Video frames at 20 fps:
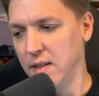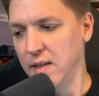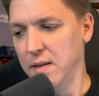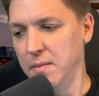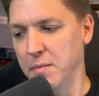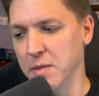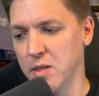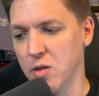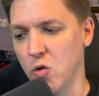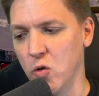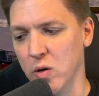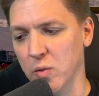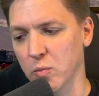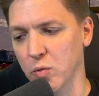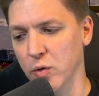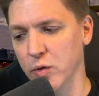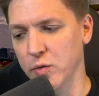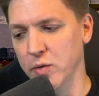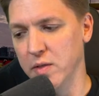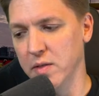Muskoka
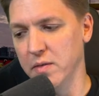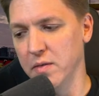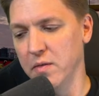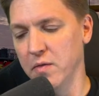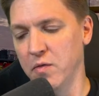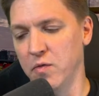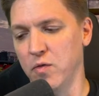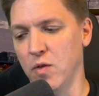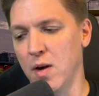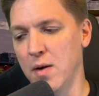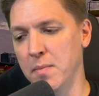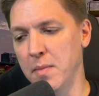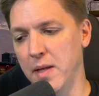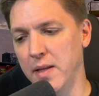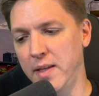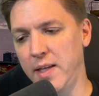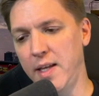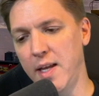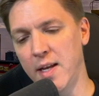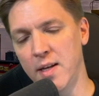Brews from
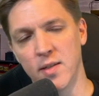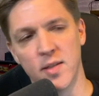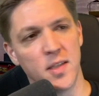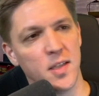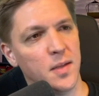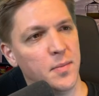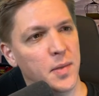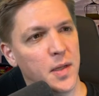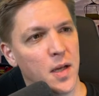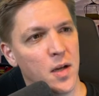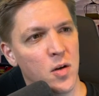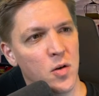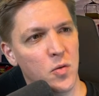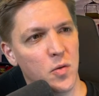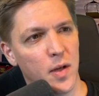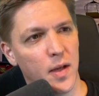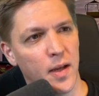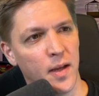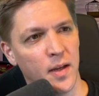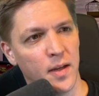the
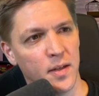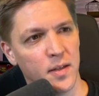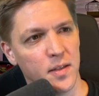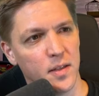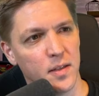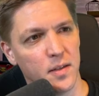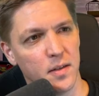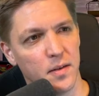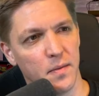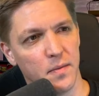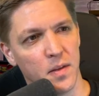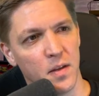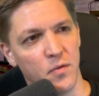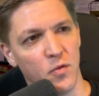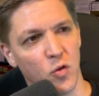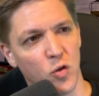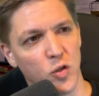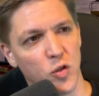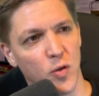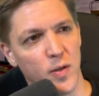LCBO, and the
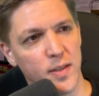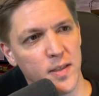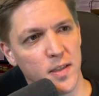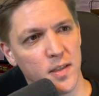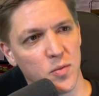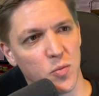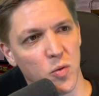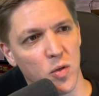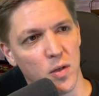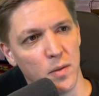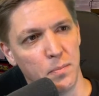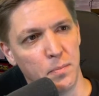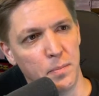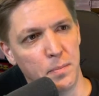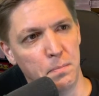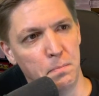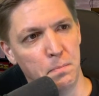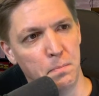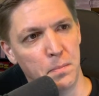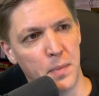4 choices were
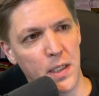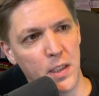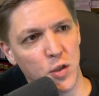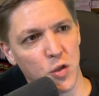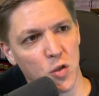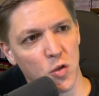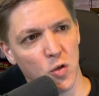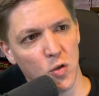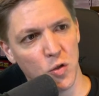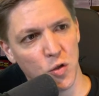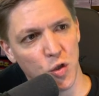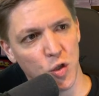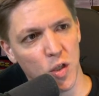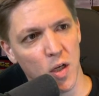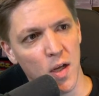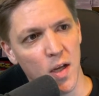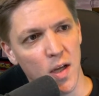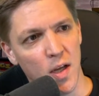Peach Kolsch,